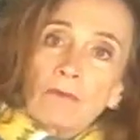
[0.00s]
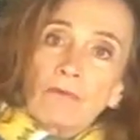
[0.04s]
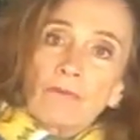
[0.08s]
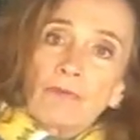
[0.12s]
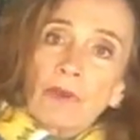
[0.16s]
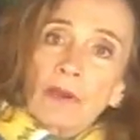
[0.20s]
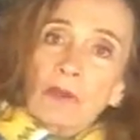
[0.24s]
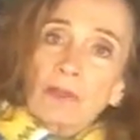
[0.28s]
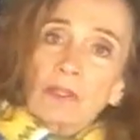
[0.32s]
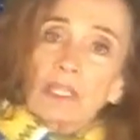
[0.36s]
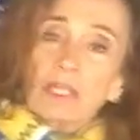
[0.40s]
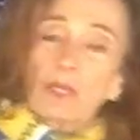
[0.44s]

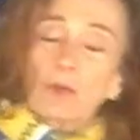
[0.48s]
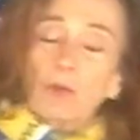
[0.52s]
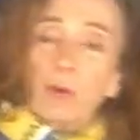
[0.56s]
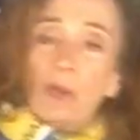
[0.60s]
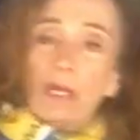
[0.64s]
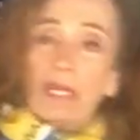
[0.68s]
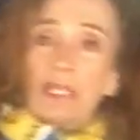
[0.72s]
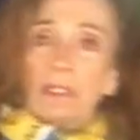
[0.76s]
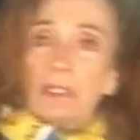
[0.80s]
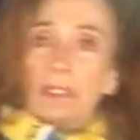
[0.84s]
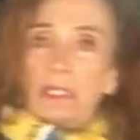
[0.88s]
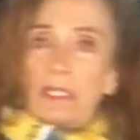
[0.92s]
fairly
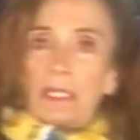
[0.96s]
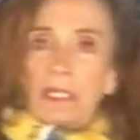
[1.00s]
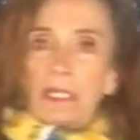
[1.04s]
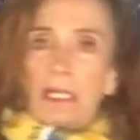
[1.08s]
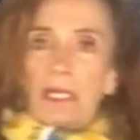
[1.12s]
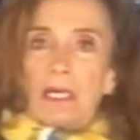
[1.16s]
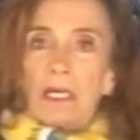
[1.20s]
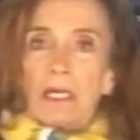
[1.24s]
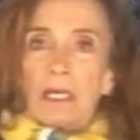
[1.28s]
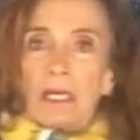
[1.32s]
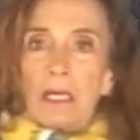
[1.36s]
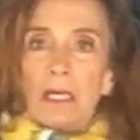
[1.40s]
quickly.
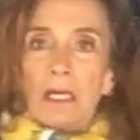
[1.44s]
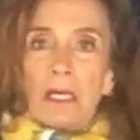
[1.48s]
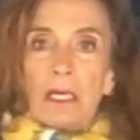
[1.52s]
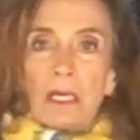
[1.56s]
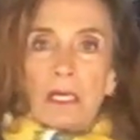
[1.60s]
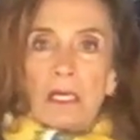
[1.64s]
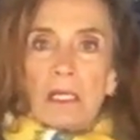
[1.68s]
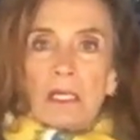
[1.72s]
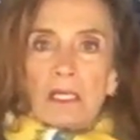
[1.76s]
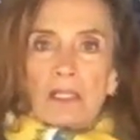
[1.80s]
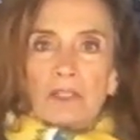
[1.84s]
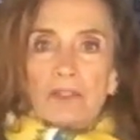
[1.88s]

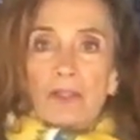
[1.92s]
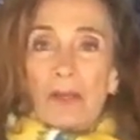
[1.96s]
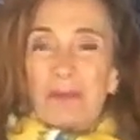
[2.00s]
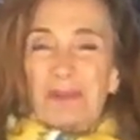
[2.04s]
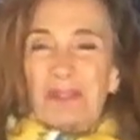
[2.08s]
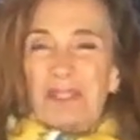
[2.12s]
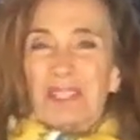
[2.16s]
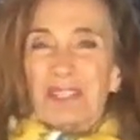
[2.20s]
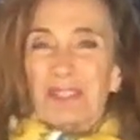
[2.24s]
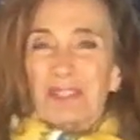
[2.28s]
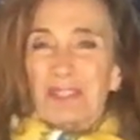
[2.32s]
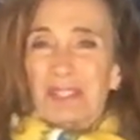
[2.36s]
So I'm
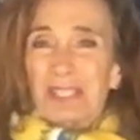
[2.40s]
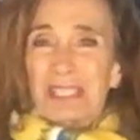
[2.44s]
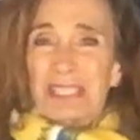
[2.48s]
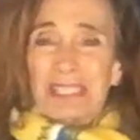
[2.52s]
still